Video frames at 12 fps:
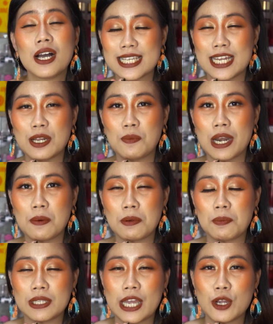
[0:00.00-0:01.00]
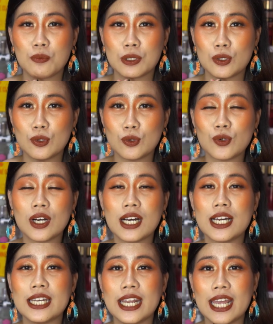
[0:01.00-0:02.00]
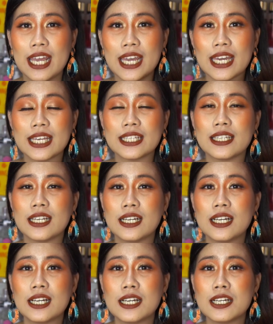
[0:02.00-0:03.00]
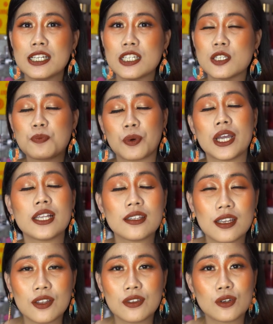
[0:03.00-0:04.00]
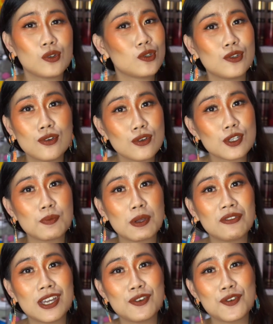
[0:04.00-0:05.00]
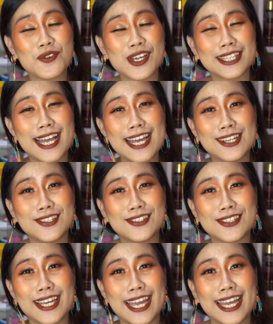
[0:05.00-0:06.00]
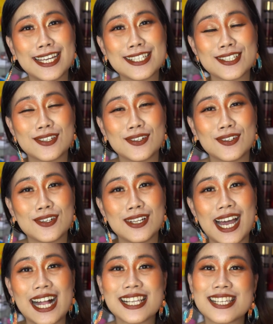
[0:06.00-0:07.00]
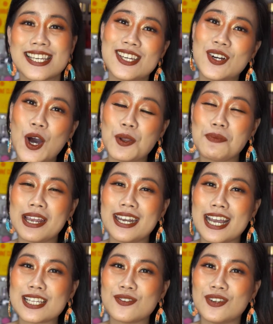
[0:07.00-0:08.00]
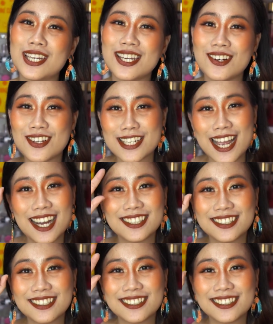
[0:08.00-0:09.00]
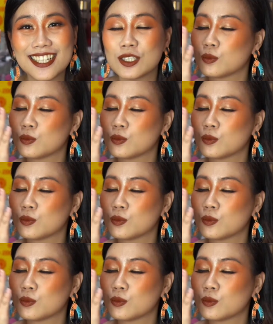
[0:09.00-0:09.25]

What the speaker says: sana marami pa tayong matulungan. And spread the good news. May giveaway tayo, okay? So, I'll see you on my next video. Ciao!